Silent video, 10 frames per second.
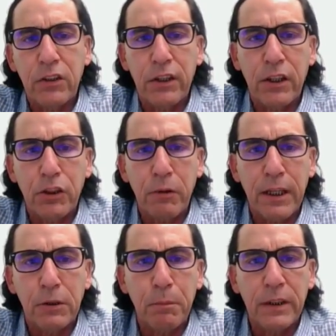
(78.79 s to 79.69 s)
to the
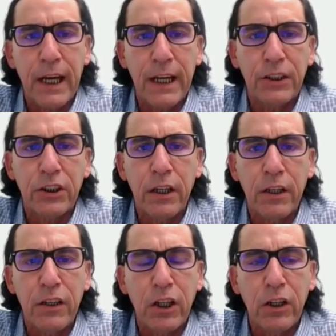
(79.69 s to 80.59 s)
transportation
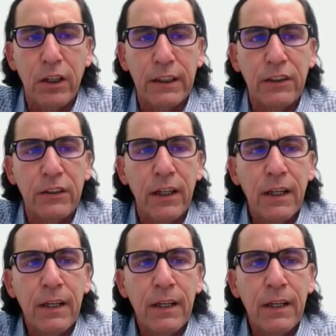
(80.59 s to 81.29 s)
of the goods,